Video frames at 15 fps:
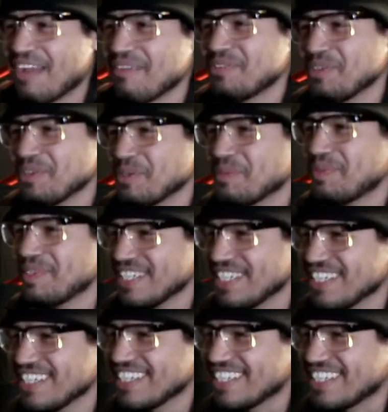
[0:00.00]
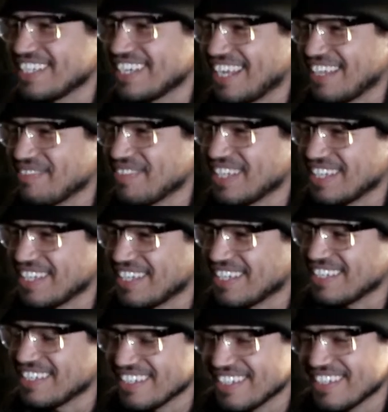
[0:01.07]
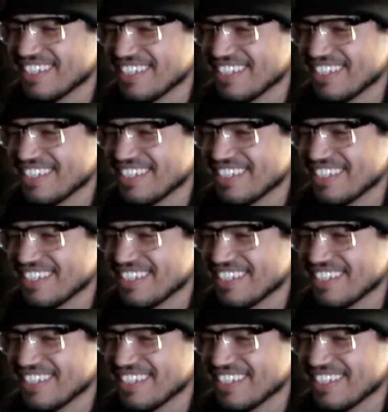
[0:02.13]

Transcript: I'm doing pretty good. I'm uh